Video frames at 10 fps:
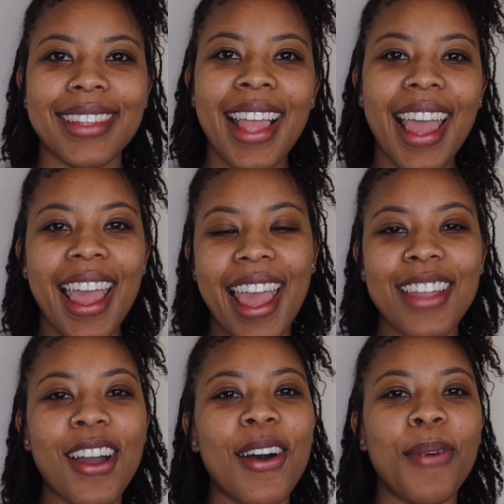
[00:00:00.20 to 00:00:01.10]
Hey
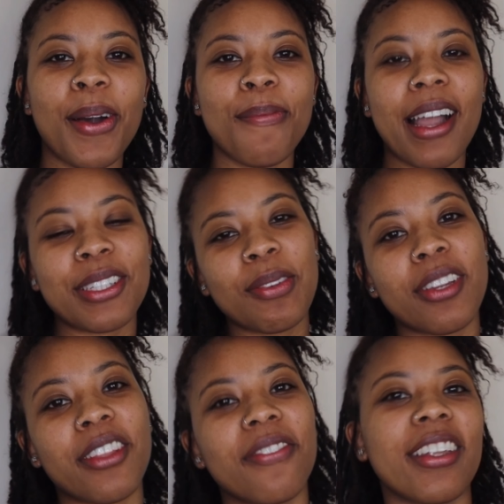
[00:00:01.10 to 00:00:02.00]
y'all, welcome back to
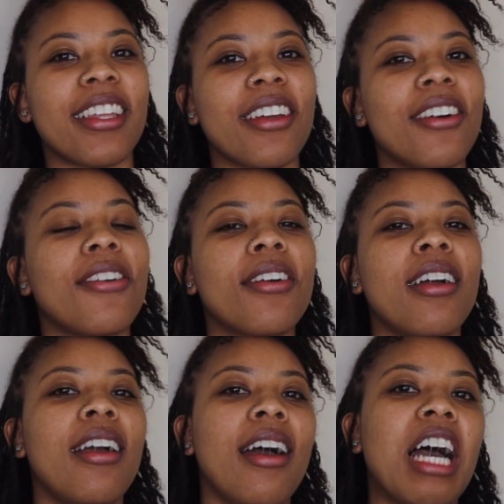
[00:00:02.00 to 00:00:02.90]
another video.
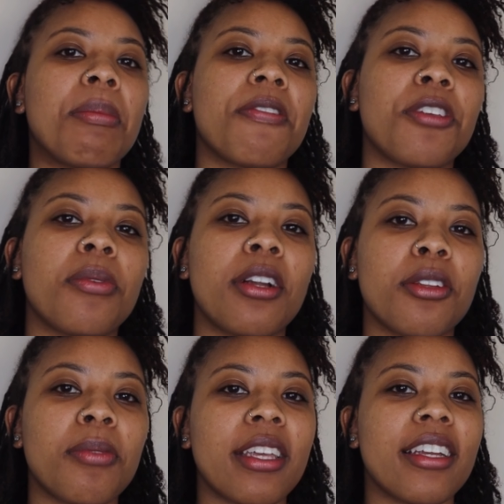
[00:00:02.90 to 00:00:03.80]
If you are
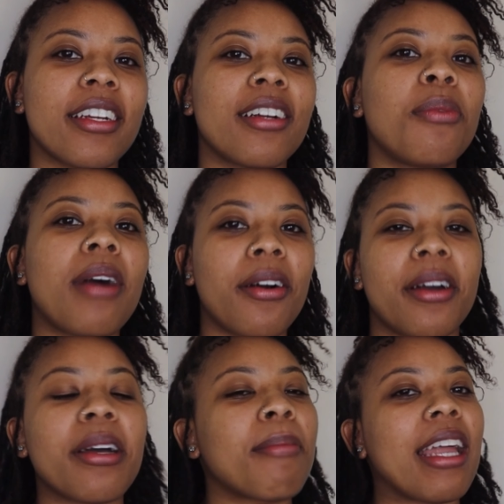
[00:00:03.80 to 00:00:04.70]
new here,
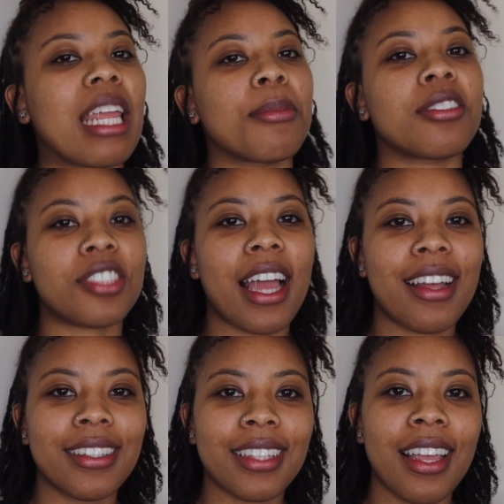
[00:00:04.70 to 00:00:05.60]
welcome. My name is
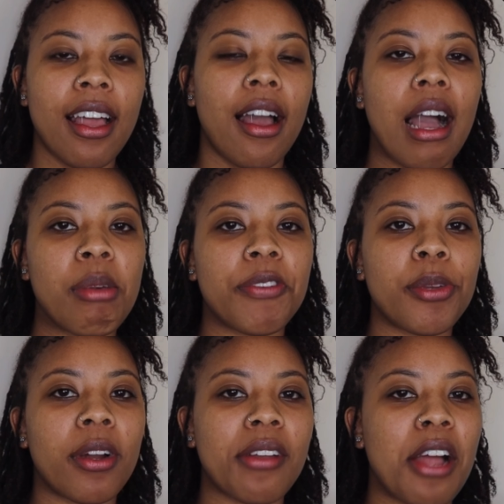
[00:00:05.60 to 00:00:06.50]
Jazz. If you
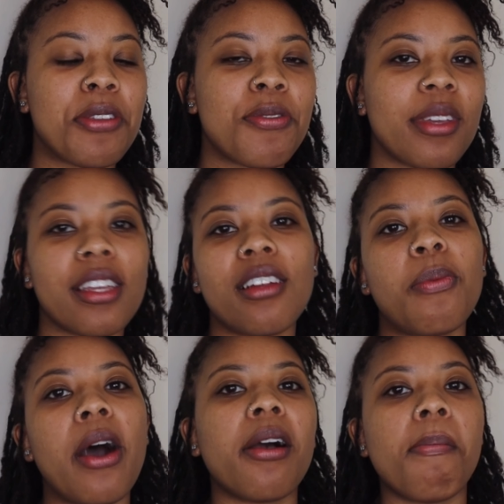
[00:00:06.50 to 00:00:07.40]
are not new here,
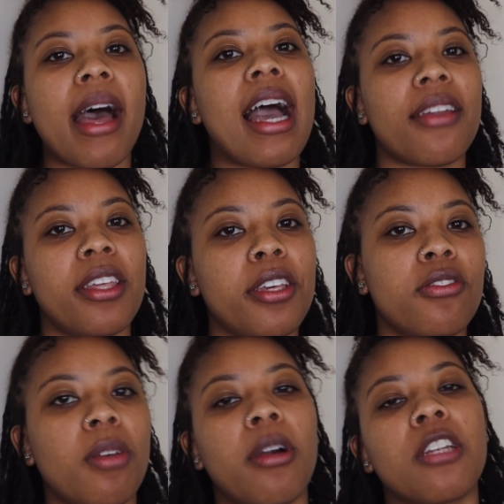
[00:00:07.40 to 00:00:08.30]
welcome back. Thank you
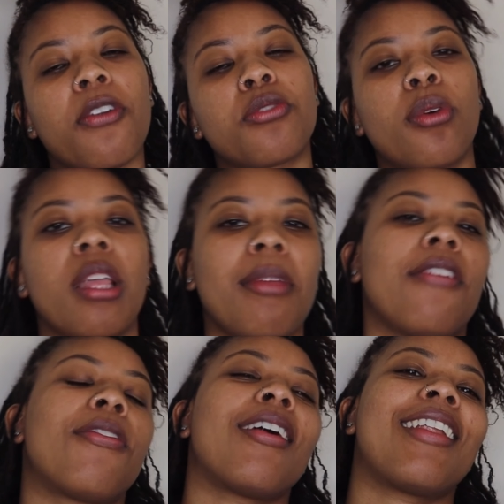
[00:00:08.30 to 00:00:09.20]
so much for joining me
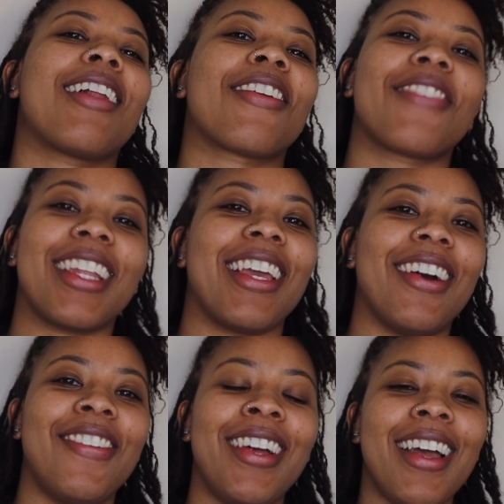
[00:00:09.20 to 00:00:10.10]
for another video.